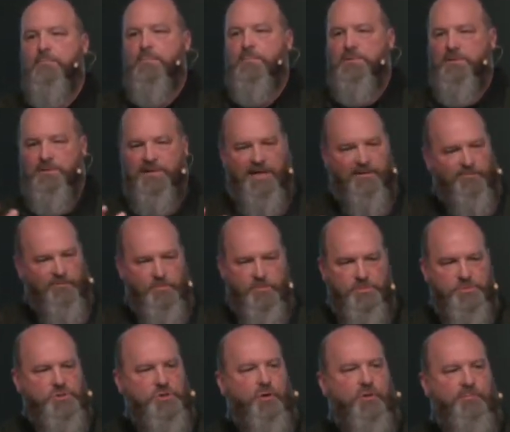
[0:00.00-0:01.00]

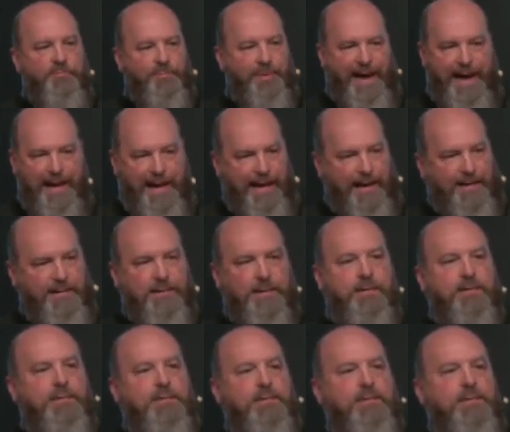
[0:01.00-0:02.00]
Levels are bad.
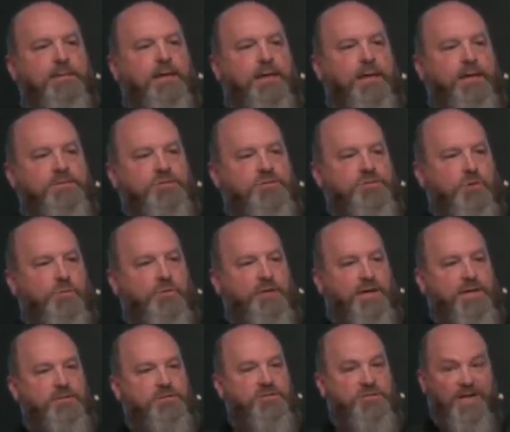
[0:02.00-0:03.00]
And so
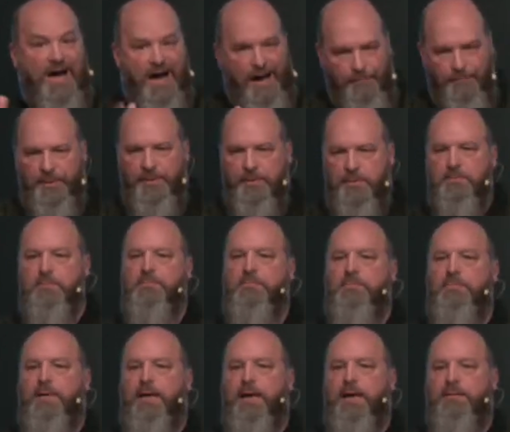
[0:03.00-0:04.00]
they stop
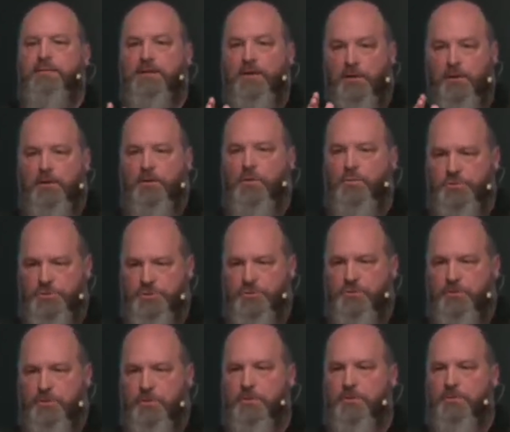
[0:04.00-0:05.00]
at the
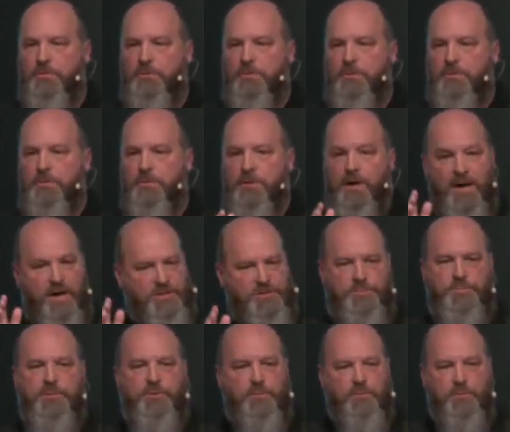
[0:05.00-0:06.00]
closer
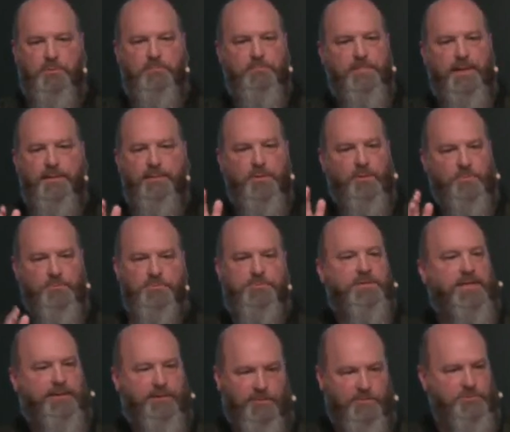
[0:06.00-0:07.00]
hospital and don't
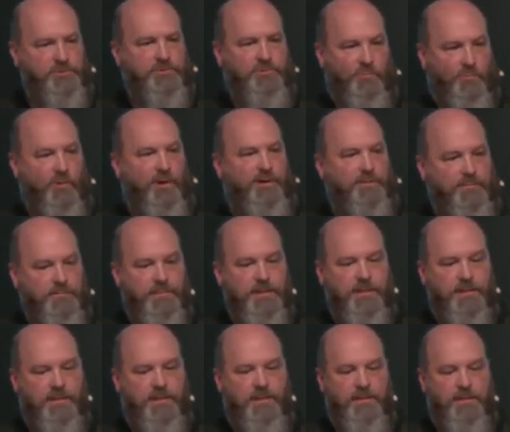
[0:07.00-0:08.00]
take her to the one
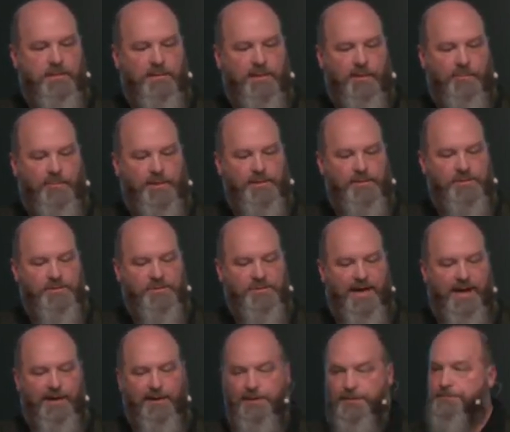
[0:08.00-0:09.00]
that we
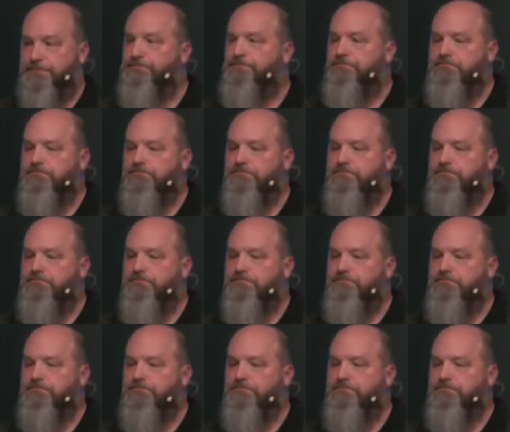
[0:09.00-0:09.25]
desired.